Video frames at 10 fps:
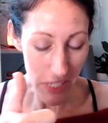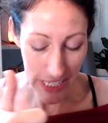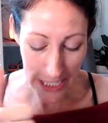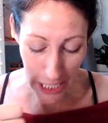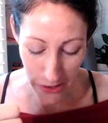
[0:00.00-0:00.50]

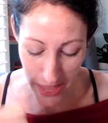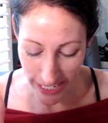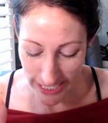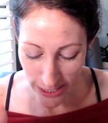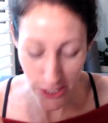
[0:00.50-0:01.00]
So
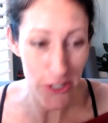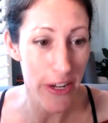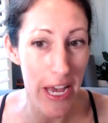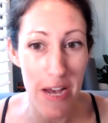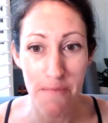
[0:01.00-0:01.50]
thanks,
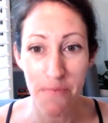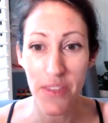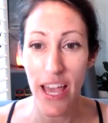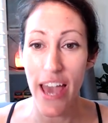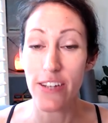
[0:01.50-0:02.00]
Instagram
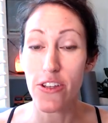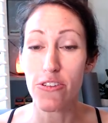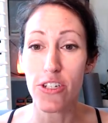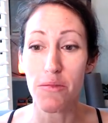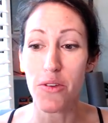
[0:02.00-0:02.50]
and YouTube.